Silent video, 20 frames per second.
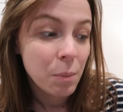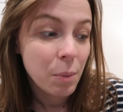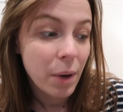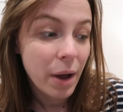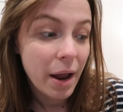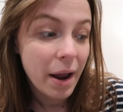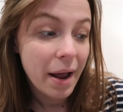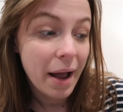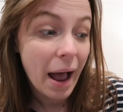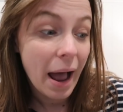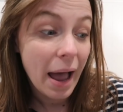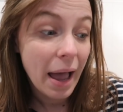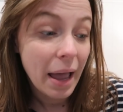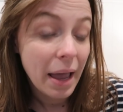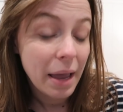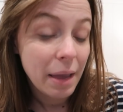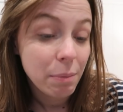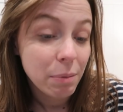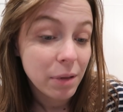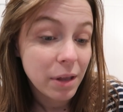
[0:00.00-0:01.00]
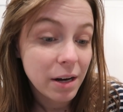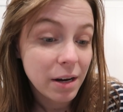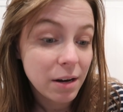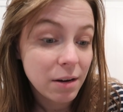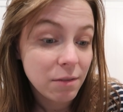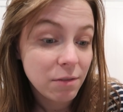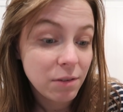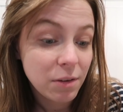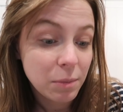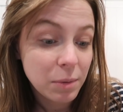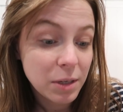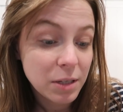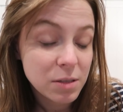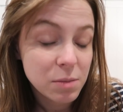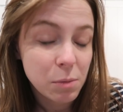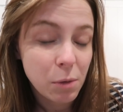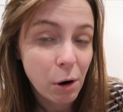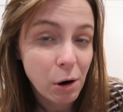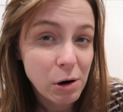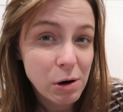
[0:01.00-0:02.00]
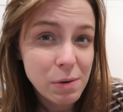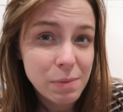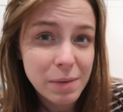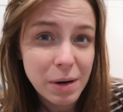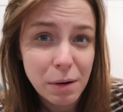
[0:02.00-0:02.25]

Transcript: But I plan on filming tomorrow.